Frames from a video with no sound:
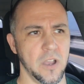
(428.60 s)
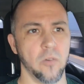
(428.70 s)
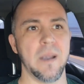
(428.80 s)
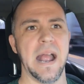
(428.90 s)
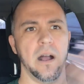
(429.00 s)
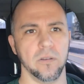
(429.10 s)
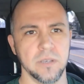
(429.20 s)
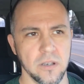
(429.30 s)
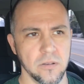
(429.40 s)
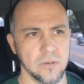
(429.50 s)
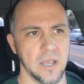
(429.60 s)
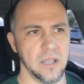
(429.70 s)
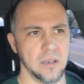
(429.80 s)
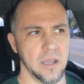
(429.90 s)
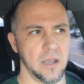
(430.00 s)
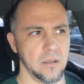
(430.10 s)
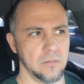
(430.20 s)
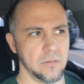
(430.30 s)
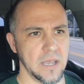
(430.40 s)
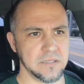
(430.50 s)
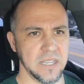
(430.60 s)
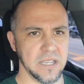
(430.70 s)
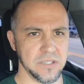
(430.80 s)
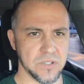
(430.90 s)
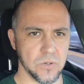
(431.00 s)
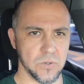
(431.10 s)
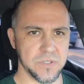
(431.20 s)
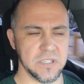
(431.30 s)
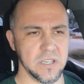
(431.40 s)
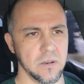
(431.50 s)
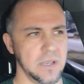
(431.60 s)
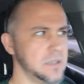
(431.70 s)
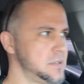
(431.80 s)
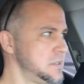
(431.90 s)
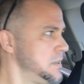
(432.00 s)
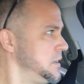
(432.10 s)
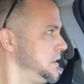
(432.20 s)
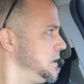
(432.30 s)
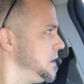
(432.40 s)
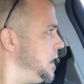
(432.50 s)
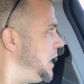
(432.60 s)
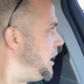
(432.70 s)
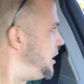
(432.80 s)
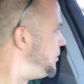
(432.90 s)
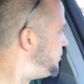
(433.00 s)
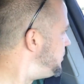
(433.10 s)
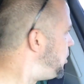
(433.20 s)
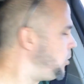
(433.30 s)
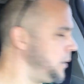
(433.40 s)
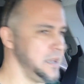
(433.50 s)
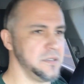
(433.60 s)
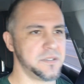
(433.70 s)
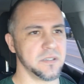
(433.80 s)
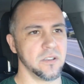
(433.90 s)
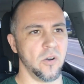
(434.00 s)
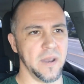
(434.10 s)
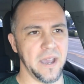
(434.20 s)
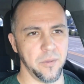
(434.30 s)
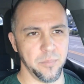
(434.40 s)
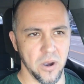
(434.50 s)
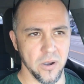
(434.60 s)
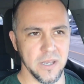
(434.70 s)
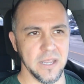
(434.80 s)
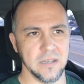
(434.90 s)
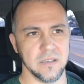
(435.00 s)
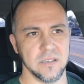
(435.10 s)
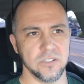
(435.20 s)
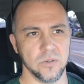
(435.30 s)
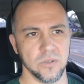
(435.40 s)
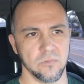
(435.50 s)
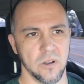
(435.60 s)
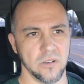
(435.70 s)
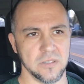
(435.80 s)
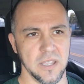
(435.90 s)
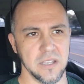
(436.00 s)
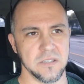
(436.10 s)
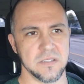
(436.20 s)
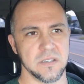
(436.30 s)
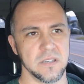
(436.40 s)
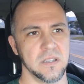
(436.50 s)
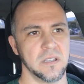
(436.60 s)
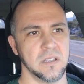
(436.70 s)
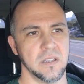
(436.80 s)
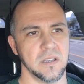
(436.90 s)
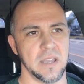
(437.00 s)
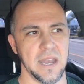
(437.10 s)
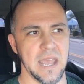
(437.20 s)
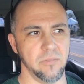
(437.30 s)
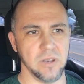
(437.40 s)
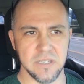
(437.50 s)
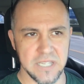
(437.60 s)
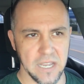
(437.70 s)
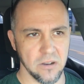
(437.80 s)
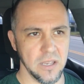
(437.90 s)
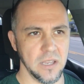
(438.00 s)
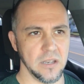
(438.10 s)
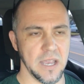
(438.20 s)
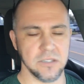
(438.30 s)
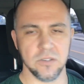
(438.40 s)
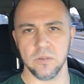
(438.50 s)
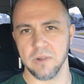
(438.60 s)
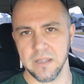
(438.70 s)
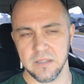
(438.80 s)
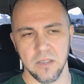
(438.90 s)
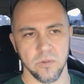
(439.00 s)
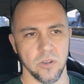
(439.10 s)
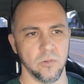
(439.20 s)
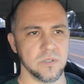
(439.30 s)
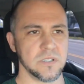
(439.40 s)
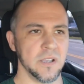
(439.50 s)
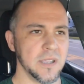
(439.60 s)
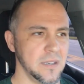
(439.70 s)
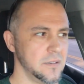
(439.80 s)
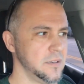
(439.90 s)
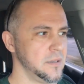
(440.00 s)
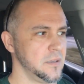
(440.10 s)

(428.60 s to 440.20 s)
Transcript: around, you know, not taking school serious, always going out partying, doing the wrong things, not having integrity, not doing the right thing when no one's looking.